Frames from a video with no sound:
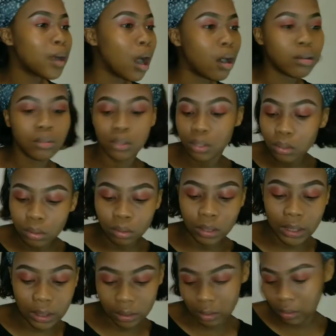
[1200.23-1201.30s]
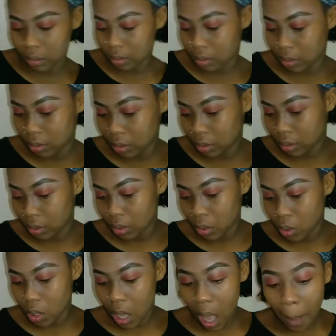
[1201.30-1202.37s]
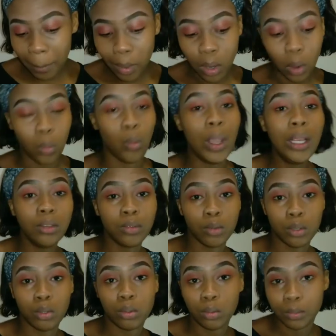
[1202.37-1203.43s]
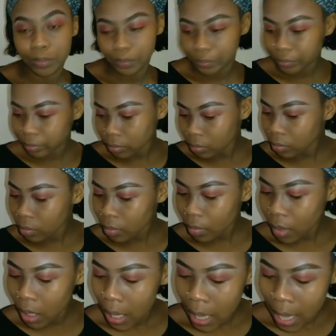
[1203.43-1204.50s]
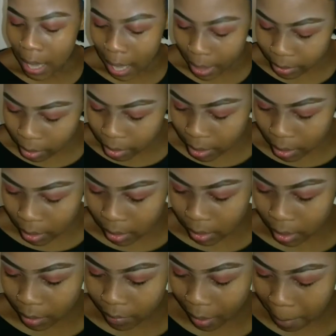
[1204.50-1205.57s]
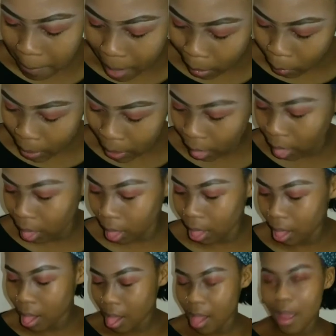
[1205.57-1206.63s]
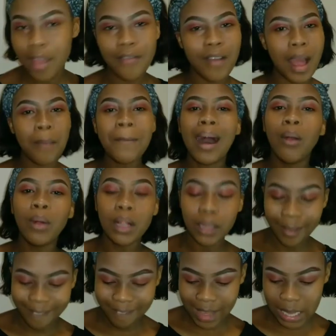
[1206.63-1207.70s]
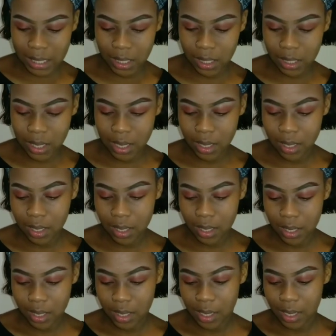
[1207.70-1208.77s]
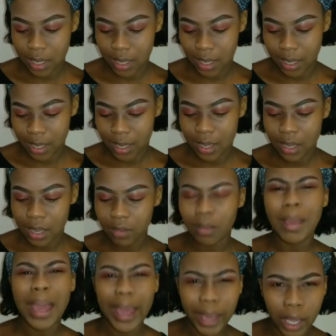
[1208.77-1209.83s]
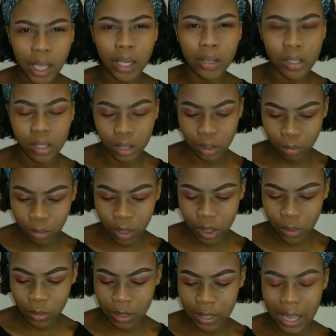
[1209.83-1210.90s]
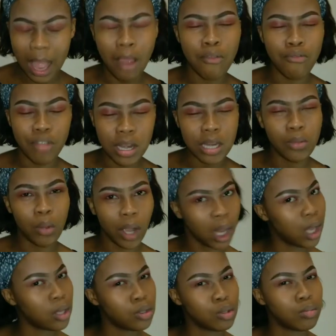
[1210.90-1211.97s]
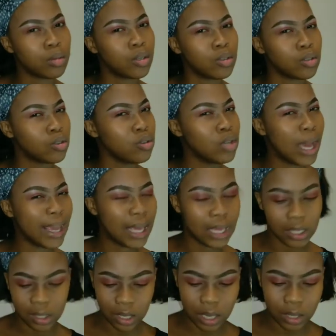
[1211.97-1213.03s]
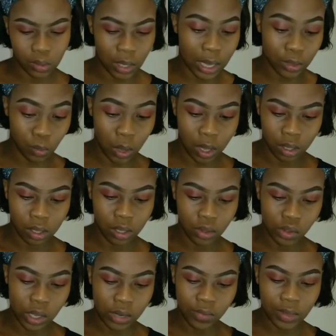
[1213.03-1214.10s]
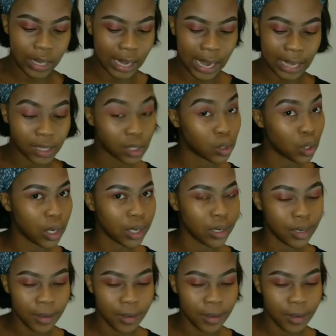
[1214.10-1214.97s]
gonna do is, I'm gonna wait for you. And the thing is, if I bawl, that fights. Yeah. If I'm angry to the point where I really want to hit you because you have kids as well, not even that, like a starting,